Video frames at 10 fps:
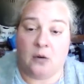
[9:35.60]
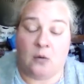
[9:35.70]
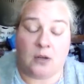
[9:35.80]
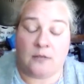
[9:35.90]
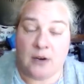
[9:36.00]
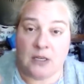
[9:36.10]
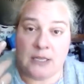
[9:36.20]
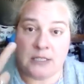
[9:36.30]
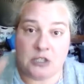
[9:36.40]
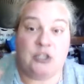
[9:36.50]
or at the very
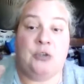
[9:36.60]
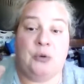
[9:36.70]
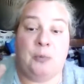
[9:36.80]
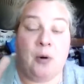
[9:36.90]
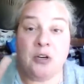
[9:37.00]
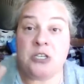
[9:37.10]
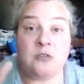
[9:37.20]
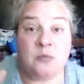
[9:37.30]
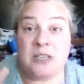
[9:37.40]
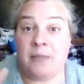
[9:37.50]
least, two, purchase
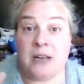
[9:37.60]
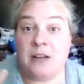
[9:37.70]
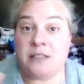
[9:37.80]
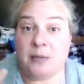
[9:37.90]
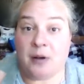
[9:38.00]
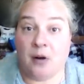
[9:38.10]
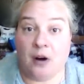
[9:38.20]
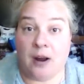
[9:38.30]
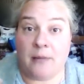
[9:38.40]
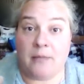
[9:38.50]
from somebody else on
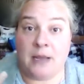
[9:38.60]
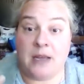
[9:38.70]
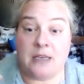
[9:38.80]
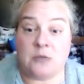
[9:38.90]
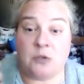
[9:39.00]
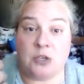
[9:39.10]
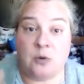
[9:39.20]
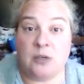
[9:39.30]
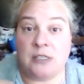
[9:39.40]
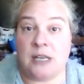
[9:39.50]
Macari. Because when
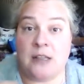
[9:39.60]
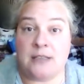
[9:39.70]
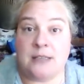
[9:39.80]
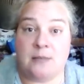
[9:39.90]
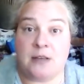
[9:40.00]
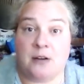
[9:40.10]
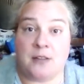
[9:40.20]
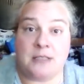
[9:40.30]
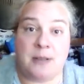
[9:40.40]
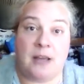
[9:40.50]
you are selling something on
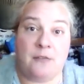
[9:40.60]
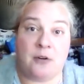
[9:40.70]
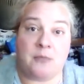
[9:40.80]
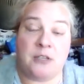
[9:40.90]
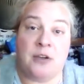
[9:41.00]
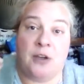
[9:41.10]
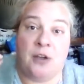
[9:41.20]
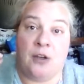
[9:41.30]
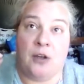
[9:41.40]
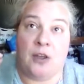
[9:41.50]
these platforms,
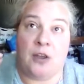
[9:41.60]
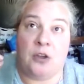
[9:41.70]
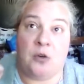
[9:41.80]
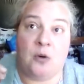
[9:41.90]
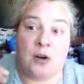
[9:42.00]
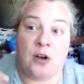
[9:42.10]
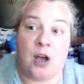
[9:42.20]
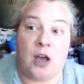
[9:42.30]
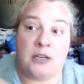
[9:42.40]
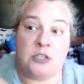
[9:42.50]
you are
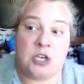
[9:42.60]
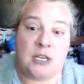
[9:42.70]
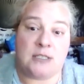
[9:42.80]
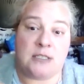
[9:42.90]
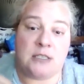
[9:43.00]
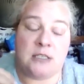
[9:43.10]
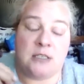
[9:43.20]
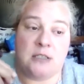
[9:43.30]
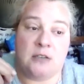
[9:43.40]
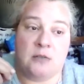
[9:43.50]
not just
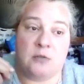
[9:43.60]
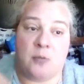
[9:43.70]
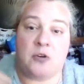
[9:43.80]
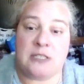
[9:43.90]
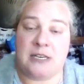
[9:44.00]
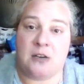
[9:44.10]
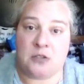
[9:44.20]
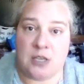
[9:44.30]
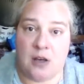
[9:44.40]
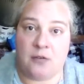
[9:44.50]
representing
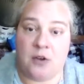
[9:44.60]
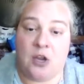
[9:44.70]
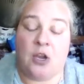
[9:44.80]
yourself.